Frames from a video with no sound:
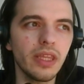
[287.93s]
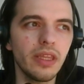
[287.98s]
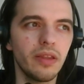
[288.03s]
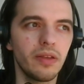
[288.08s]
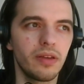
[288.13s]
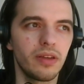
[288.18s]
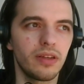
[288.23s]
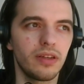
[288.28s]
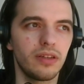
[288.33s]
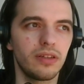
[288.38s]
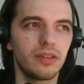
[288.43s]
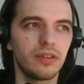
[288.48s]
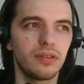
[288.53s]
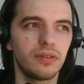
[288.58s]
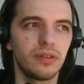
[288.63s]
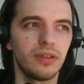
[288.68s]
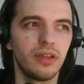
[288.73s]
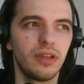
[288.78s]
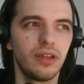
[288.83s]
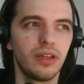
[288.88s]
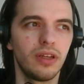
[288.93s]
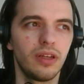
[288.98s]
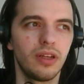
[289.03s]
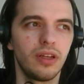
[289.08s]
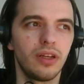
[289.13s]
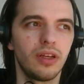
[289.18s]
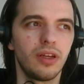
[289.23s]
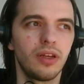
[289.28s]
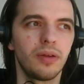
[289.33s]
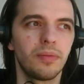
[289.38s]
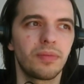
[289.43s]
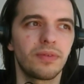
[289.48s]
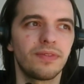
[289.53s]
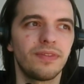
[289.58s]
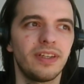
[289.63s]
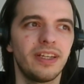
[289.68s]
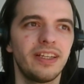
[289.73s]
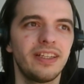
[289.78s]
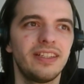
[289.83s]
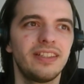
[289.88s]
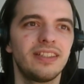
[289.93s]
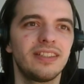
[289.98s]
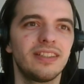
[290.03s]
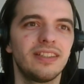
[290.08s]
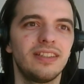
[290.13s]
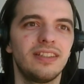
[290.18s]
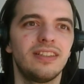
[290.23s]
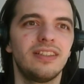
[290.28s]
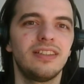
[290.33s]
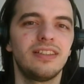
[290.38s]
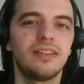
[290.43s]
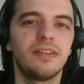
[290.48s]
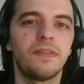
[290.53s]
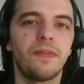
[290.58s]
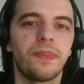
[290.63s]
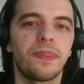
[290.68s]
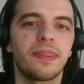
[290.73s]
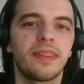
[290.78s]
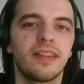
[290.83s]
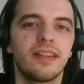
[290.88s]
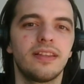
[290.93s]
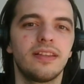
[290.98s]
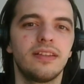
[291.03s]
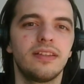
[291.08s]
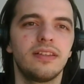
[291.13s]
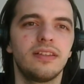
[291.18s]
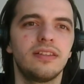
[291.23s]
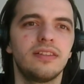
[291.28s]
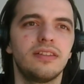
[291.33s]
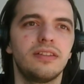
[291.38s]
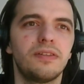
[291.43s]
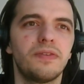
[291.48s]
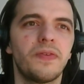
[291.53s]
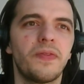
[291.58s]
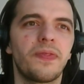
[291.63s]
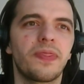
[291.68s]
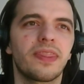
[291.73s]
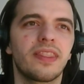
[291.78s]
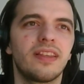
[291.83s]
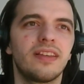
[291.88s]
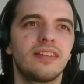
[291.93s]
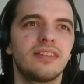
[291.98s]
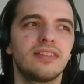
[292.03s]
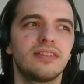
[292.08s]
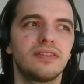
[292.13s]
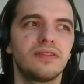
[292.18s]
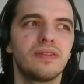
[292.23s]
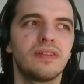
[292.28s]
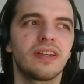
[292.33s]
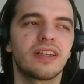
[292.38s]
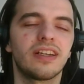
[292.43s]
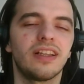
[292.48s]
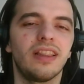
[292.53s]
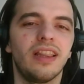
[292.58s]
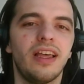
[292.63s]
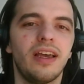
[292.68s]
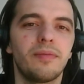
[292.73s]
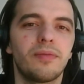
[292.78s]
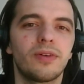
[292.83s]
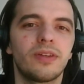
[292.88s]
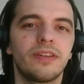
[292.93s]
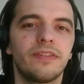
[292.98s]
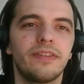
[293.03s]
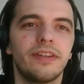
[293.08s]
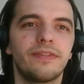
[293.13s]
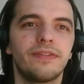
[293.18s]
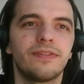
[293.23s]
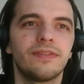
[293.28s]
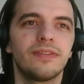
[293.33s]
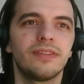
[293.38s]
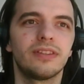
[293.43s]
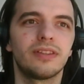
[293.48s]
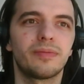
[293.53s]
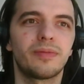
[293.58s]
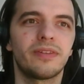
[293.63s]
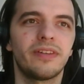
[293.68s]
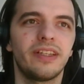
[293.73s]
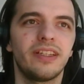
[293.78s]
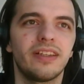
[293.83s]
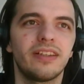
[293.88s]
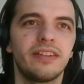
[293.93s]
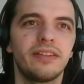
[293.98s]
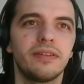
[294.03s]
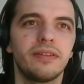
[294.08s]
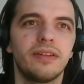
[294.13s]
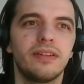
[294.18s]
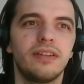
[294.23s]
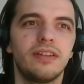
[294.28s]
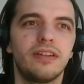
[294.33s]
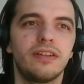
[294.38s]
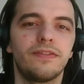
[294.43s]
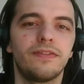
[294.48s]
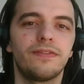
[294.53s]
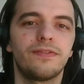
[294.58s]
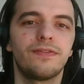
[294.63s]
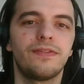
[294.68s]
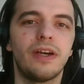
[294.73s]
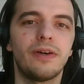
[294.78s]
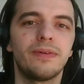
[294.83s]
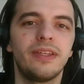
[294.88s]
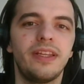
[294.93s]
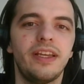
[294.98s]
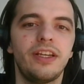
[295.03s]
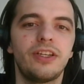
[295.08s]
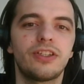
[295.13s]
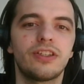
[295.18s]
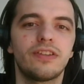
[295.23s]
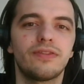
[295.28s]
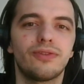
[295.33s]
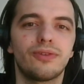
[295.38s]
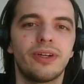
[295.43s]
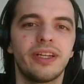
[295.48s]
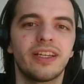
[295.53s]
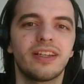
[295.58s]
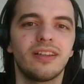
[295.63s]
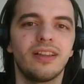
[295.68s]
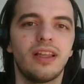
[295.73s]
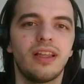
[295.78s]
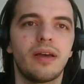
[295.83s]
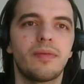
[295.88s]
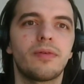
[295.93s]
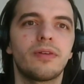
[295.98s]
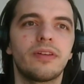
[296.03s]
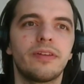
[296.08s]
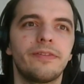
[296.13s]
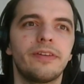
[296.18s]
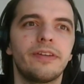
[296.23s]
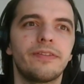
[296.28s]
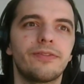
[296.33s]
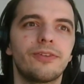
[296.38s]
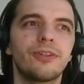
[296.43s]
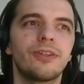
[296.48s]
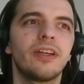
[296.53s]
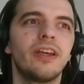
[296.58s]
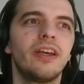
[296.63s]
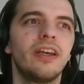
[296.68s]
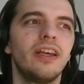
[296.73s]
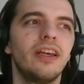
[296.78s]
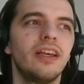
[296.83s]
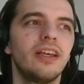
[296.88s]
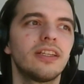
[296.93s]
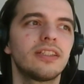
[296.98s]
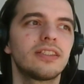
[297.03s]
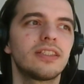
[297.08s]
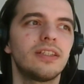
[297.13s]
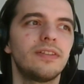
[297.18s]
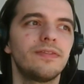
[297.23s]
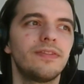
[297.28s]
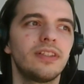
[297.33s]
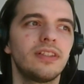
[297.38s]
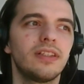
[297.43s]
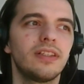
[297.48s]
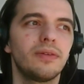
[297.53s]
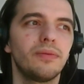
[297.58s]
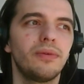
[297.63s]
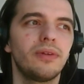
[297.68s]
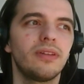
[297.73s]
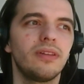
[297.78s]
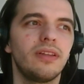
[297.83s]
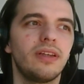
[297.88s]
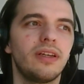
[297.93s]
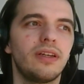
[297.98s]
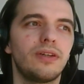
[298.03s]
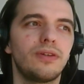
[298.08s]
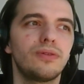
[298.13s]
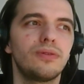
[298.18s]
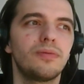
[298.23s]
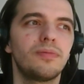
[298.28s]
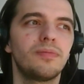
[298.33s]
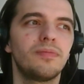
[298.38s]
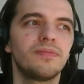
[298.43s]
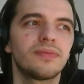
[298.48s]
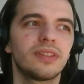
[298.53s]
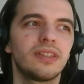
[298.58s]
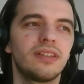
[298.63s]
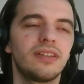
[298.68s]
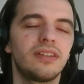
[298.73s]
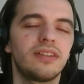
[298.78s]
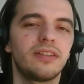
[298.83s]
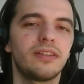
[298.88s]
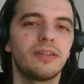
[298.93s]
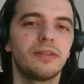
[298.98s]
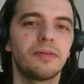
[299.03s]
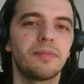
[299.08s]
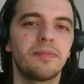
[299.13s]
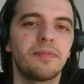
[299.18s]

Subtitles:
uh, provide uh, a is to provide a foundation for a collaborative effort, something that would allow uh,